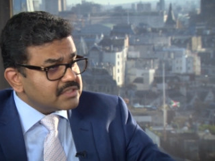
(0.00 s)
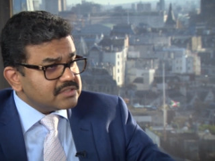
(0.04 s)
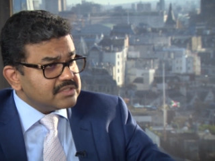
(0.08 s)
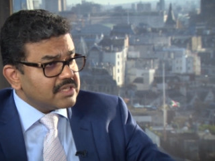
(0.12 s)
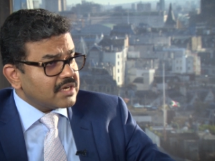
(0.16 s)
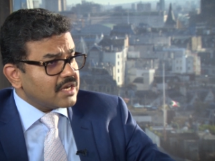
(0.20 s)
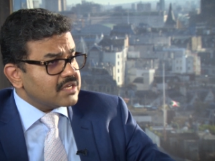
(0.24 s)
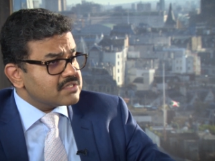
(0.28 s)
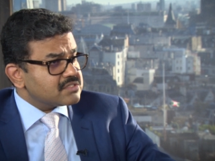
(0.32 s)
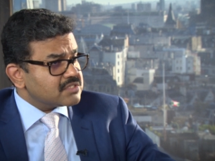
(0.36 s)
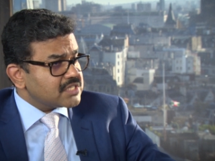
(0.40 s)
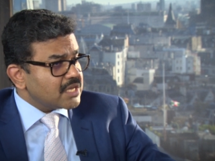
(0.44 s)

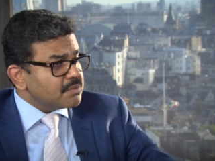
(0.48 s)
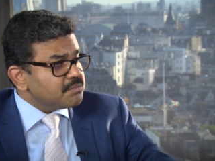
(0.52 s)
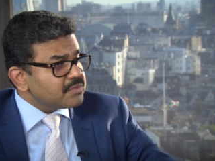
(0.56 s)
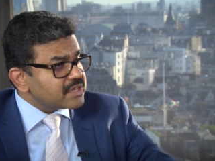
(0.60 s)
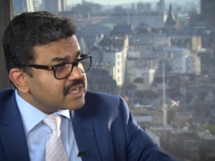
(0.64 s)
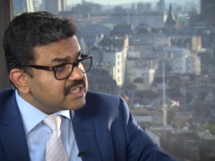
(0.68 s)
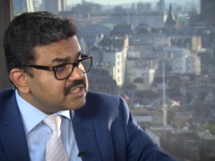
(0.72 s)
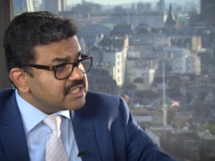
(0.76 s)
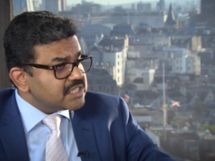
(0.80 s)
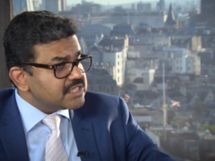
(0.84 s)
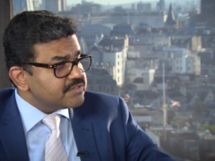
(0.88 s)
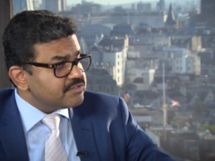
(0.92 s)
there are some
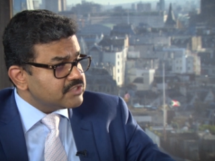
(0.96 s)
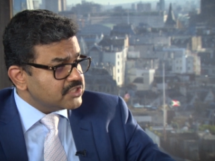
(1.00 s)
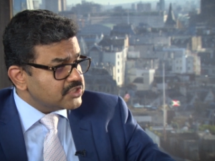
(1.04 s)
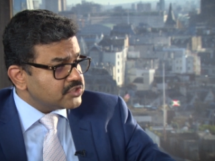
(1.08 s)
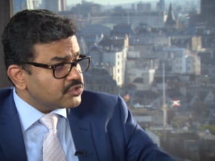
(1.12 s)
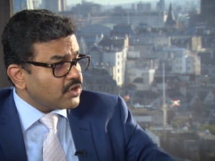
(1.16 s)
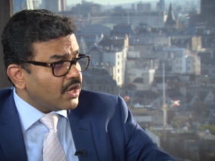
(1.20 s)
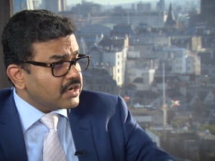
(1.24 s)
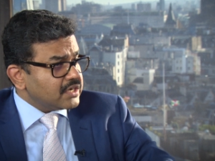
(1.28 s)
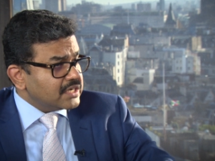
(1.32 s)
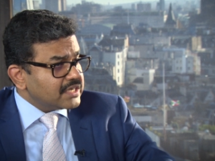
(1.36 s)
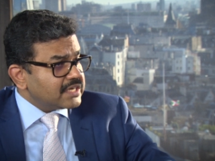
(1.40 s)
regions which is
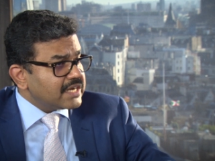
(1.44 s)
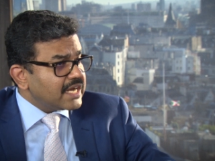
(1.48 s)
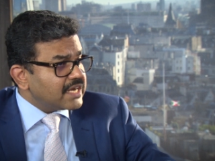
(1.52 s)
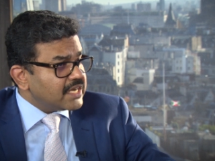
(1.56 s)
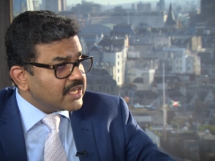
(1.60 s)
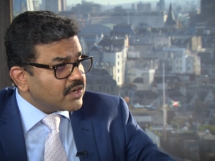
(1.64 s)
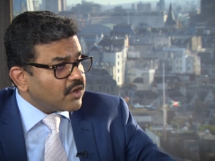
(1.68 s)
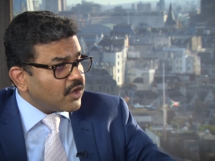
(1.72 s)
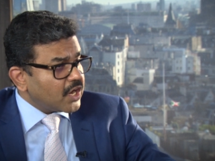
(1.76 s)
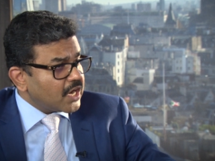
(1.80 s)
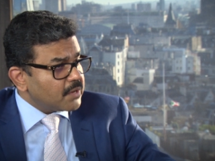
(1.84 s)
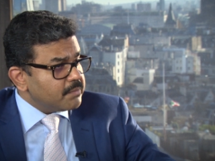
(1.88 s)
not in
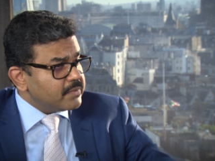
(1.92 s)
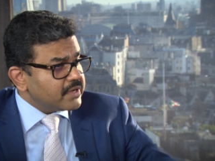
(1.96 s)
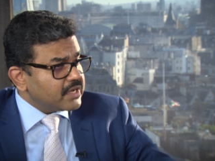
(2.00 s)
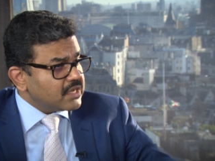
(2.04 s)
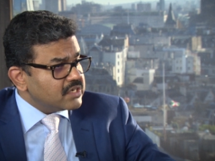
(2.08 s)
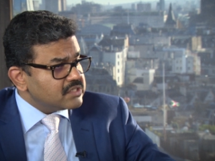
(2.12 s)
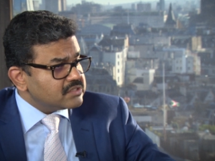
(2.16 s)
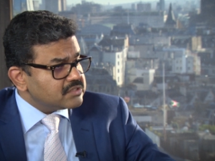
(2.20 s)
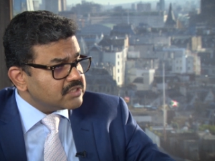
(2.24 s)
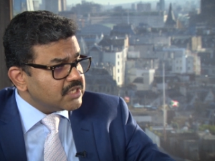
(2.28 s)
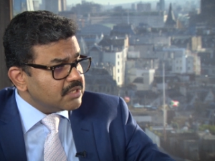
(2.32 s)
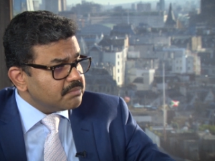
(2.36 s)
great
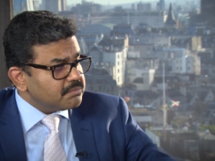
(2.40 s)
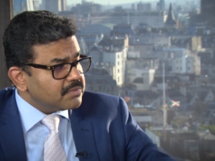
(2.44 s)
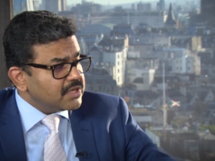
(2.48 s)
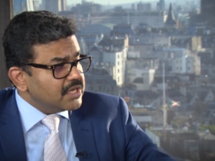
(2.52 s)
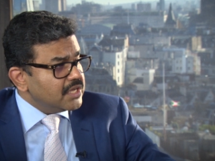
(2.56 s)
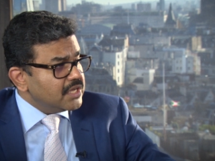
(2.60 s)
economical shape